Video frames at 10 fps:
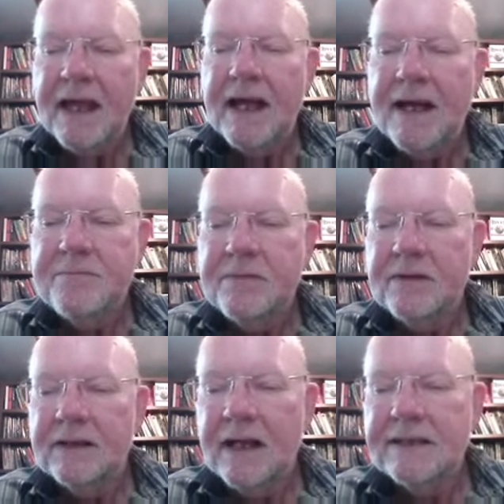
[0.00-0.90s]

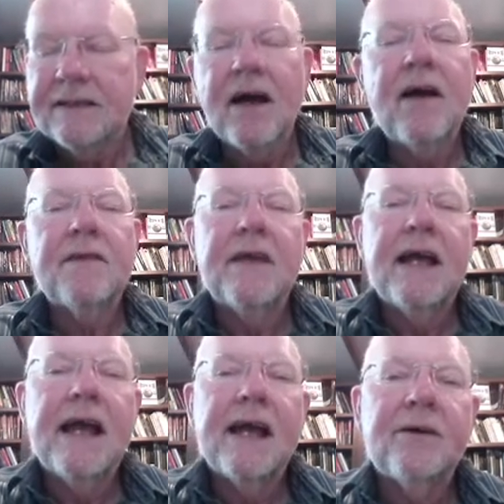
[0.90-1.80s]
I start
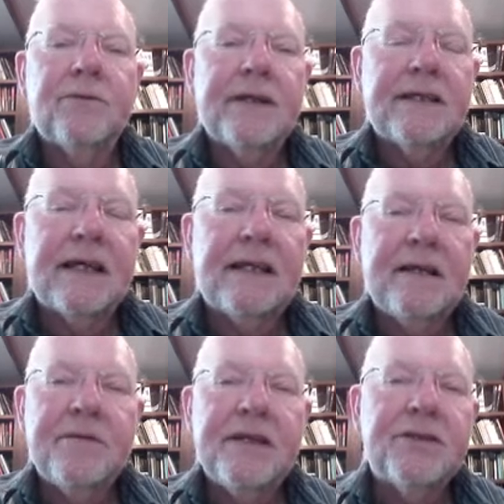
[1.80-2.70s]
there with
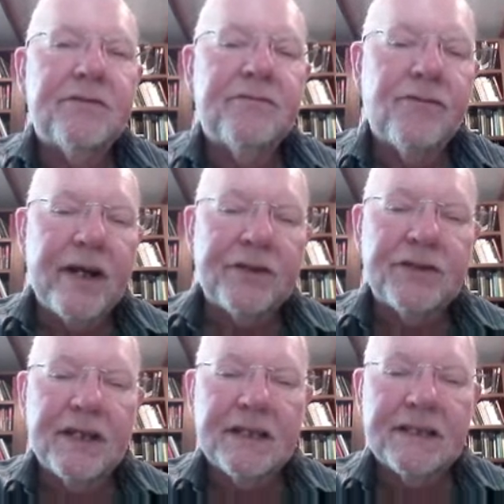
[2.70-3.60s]
an image of
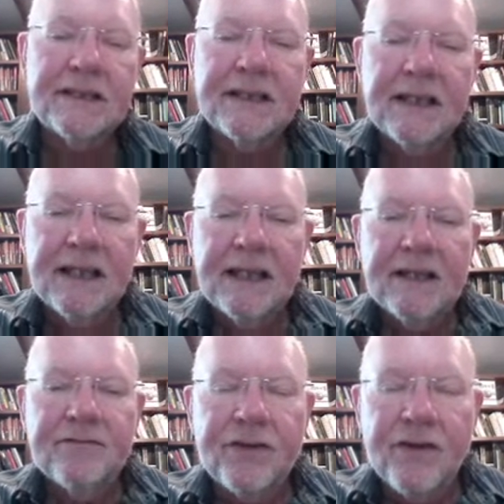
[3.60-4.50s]
richness,
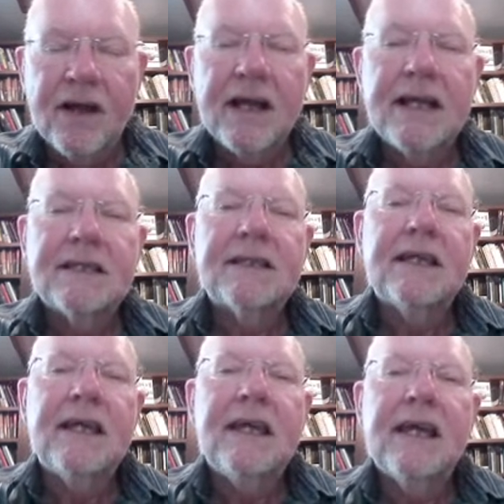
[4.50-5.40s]

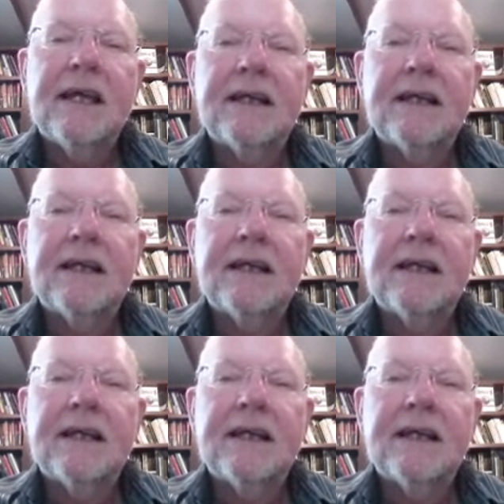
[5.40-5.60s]
variety,